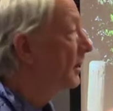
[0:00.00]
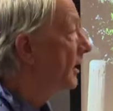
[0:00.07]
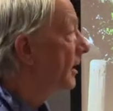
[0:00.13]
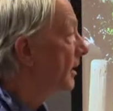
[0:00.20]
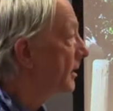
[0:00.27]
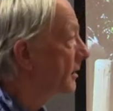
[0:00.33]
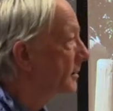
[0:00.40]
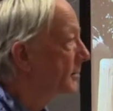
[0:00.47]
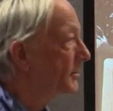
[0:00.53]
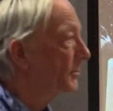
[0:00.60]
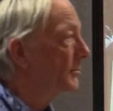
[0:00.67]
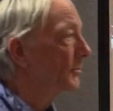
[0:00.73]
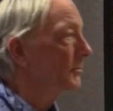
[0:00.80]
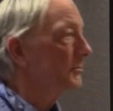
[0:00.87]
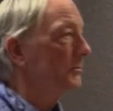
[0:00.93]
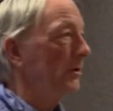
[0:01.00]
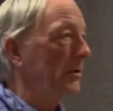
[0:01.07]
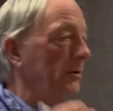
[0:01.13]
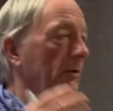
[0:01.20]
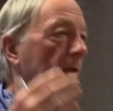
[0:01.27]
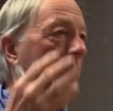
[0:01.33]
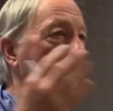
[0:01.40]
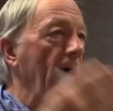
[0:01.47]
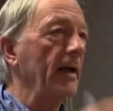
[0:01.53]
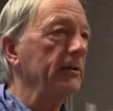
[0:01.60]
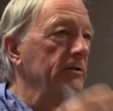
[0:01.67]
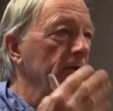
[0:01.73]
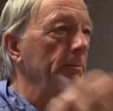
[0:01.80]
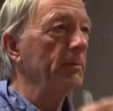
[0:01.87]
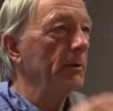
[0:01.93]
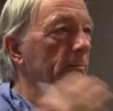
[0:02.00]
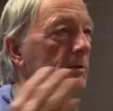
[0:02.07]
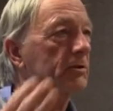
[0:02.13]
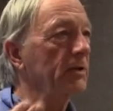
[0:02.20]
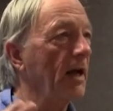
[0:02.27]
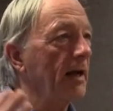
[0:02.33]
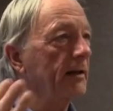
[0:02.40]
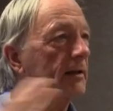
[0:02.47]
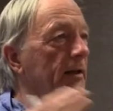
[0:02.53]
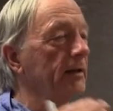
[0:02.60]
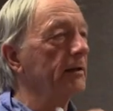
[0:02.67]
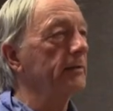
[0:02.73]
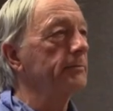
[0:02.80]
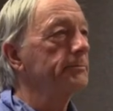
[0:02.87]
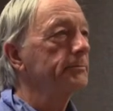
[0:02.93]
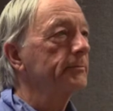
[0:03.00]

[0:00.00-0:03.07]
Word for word: Uh, you know, they like something beside their,